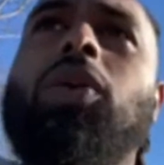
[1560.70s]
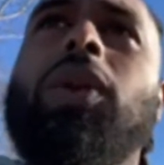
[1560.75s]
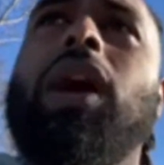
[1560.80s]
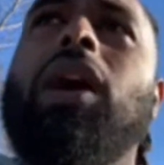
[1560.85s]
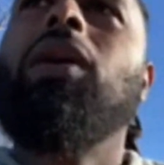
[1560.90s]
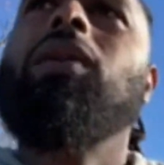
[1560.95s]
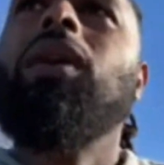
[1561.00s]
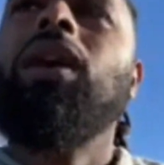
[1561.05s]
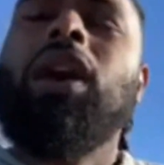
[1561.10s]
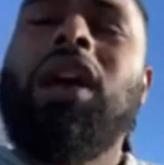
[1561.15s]

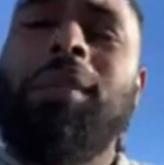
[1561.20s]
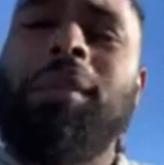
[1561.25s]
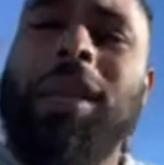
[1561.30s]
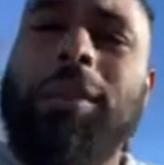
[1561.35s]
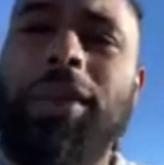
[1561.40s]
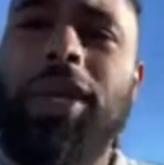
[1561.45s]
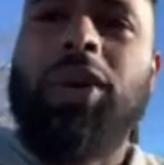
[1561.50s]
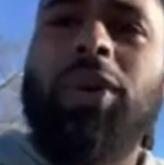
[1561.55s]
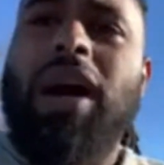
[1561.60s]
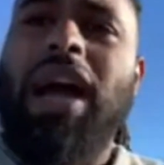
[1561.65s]
now.
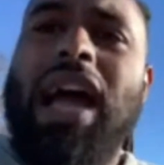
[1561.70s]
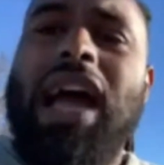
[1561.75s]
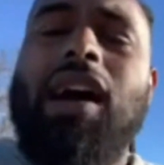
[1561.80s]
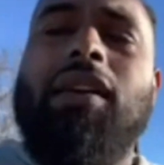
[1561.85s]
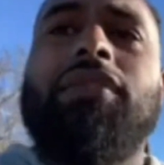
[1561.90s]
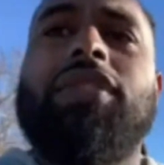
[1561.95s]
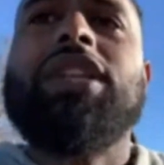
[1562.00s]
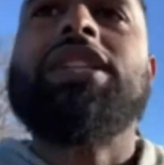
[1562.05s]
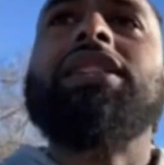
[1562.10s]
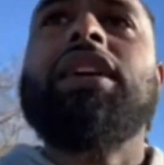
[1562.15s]
People don't
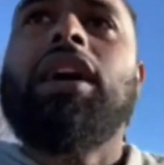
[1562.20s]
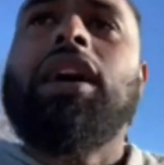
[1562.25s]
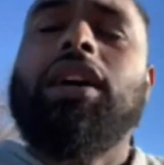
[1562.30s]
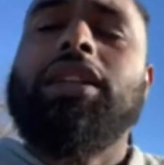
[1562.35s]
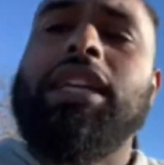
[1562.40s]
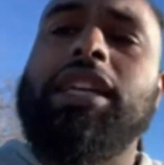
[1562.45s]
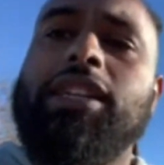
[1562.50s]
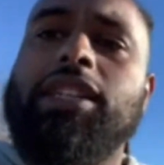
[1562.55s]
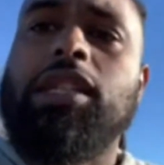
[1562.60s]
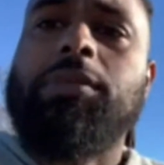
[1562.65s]
have the uh,
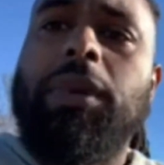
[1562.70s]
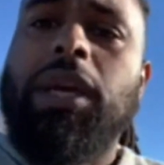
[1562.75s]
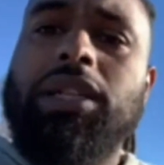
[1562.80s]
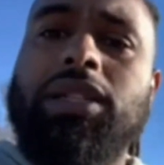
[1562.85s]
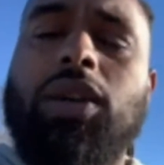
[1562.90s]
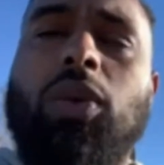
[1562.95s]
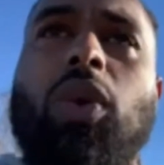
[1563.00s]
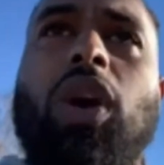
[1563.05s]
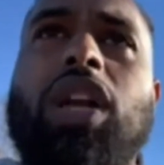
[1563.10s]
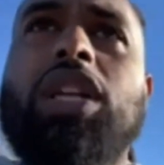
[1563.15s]
attention span
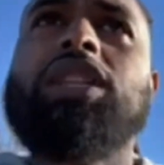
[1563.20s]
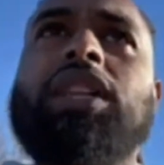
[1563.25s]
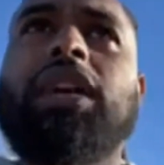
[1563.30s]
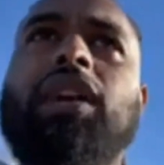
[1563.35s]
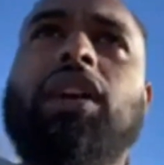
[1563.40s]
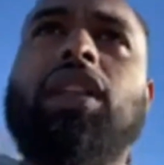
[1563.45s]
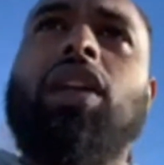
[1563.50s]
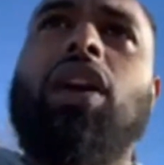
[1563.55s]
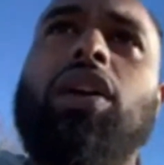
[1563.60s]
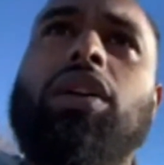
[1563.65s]
to watch like a
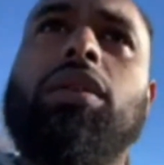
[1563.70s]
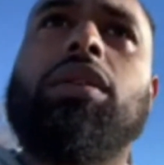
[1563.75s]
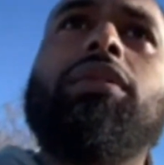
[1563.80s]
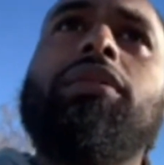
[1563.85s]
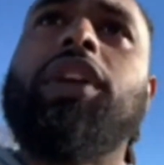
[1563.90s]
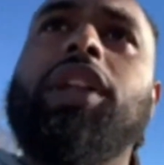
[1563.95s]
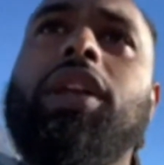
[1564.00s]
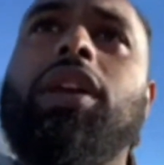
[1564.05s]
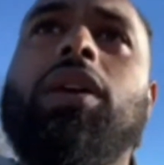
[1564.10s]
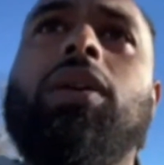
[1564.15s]
longer
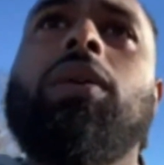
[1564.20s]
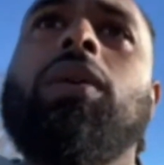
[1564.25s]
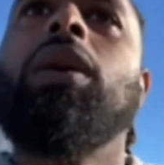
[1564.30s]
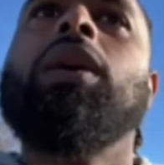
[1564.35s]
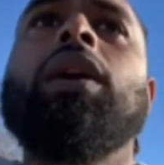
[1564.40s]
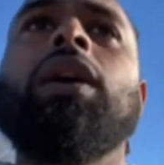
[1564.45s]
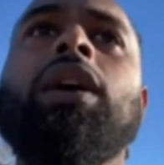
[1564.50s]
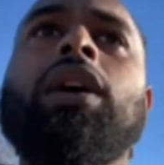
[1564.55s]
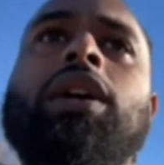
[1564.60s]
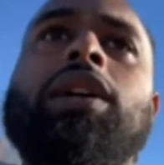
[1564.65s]
video.
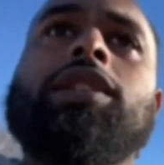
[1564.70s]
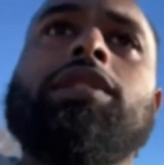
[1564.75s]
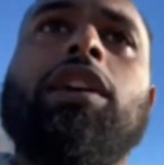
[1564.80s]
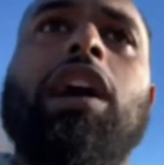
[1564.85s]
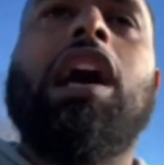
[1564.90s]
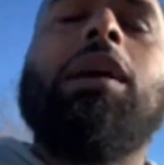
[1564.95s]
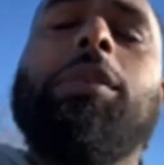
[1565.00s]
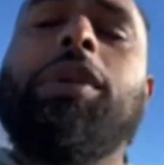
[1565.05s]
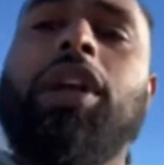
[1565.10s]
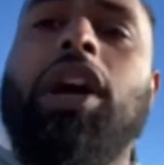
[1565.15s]
So
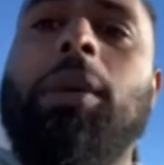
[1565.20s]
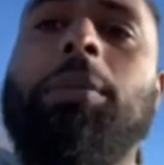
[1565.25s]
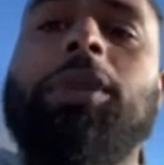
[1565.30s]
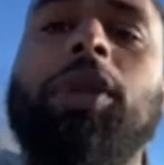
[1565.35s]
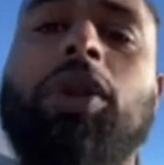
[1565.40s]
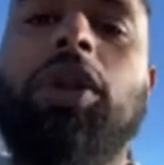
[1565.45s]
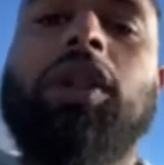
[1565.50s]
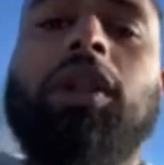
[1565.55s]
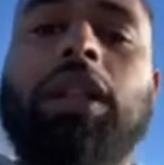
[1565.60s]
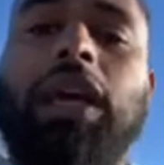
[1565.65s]
I've been
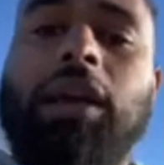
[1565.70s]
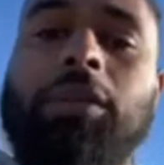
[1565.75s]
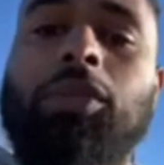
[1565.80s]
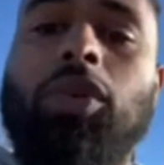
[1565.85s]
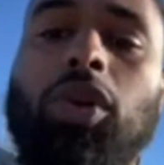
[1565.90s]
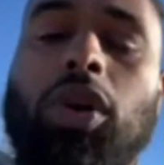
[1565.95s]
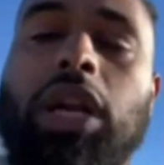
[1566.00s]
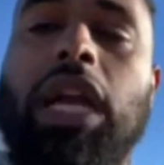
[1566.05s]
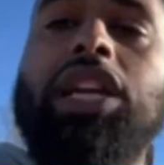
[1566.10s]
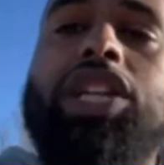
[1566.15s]
uploading like
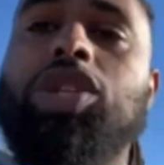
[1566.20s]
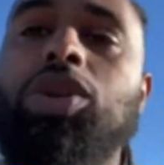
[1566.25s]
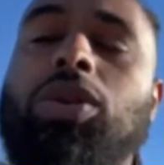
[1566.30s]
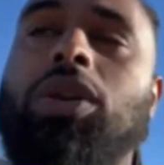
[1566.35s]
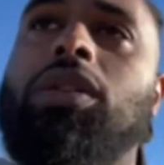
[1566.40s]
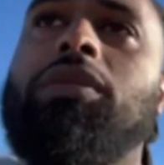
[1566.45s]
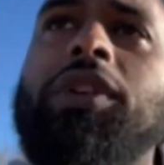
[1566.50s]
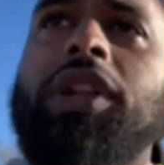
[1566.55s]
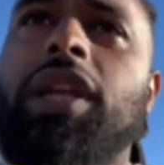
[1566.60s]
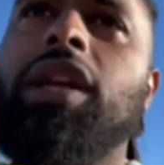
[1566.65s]
more like
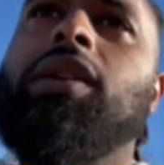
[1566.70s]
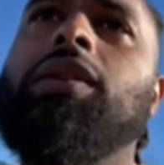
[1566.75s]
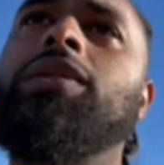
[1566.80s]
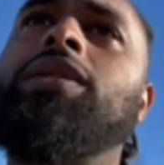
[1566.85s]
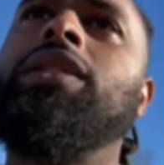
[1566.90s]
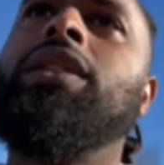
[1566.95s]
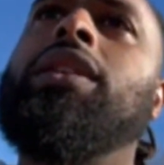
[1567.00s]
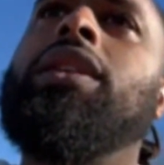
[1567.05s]
shorter videos.